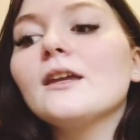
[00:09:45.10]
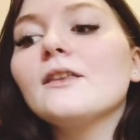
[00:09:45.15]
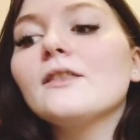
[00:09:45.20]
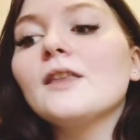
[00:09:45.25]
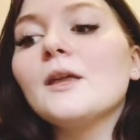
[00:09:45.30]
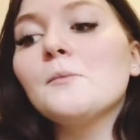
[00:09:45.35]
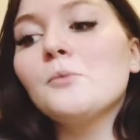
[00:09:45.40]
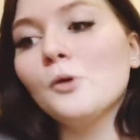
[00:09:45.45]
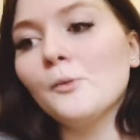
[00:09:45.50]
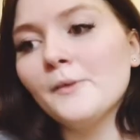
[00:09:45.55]

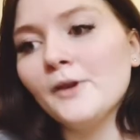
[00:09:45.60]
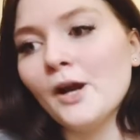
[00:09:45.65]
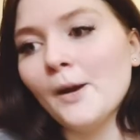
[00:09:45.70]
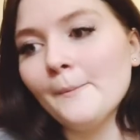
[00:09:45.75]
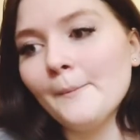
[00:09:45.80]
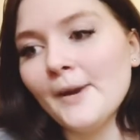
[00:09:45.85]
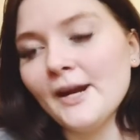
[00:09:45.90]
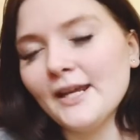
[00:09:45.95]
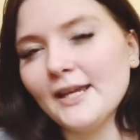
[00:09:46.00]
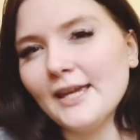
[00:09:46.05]
They put me
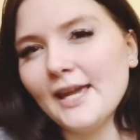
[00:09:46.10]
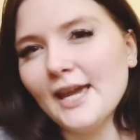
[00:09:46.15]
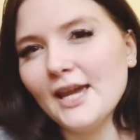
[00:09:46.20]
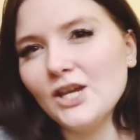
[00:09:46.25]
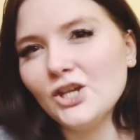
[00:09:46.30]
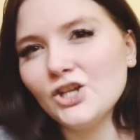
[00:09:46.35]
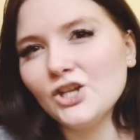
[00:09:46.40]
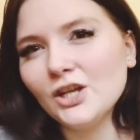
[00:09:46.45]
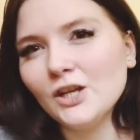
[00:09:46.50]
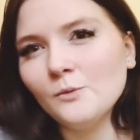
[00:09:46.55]
on
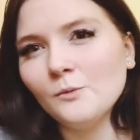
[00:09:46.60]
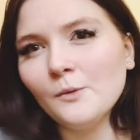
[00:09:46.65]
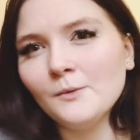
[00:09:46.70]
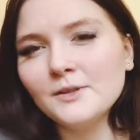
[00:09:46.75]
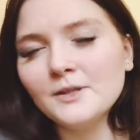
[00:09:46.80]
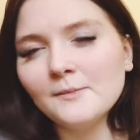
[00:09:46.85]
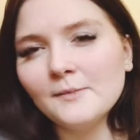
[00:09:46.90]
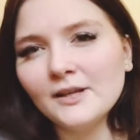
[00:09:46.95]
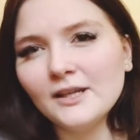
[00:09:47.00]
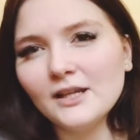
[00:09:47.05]
medication. What
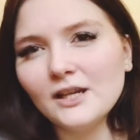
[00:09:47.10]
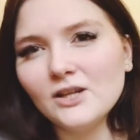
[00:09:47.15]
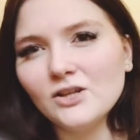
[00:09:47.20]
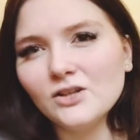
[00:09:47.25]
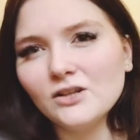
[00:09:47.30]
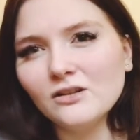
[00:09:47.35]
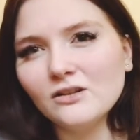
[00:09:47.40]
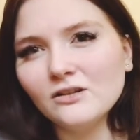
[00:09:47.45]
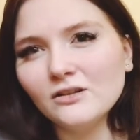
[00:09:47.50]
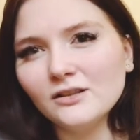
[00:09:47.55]
was the
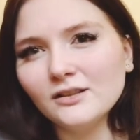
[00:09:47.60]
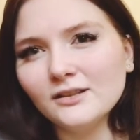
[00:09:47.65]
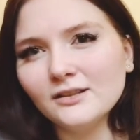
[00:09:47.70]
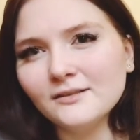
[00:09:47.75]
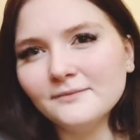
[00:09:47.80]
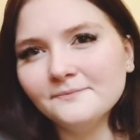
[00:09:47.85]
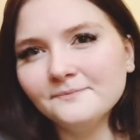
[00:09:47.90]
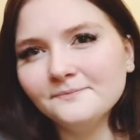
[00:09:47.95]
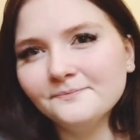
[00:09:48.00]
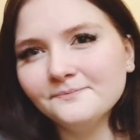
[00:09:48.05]
medication called, hun?